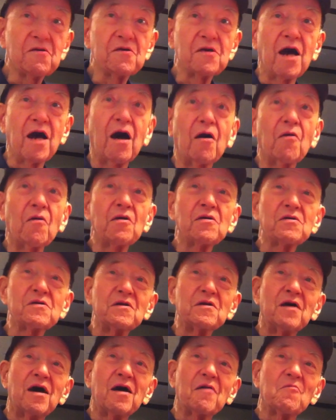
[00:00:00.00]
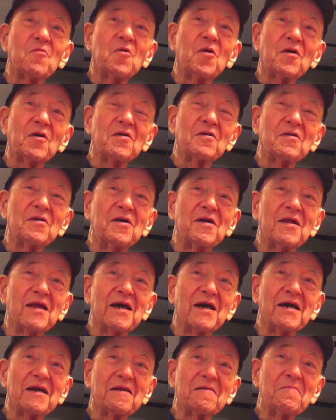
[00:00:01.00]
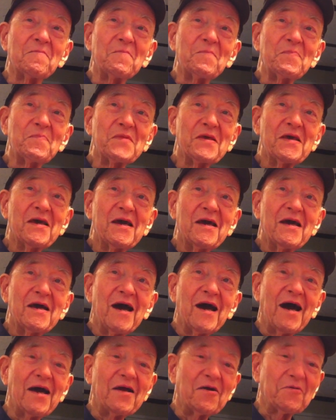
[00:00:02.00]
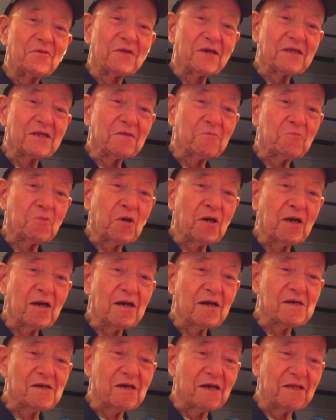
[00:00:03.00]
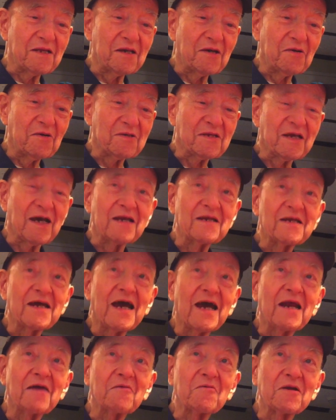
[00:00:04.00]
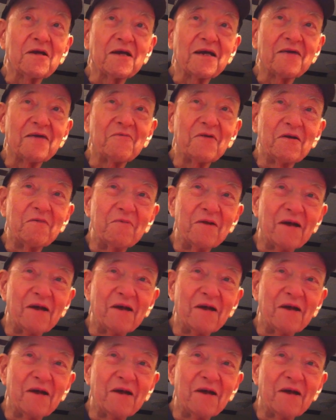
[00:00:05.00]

showers and hot water and all that. I don't think the boilers on the old Titanic would have given them